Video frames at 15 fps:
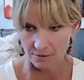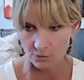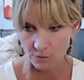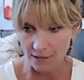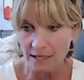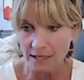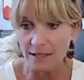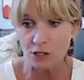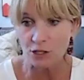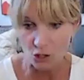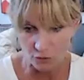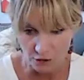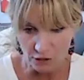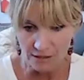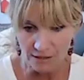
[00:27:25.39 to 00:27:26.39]
really,
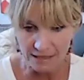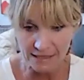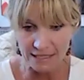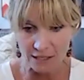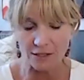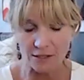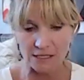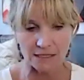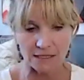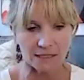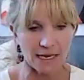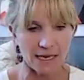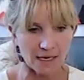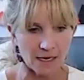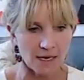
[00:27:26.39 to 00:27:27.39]
truly guilty,
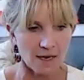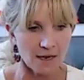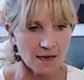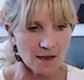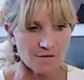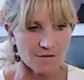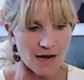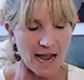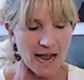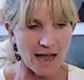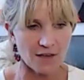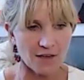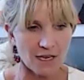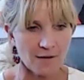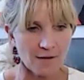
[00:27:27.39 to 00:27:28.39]
like for
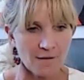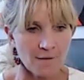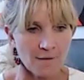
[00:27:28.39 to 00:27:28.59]
having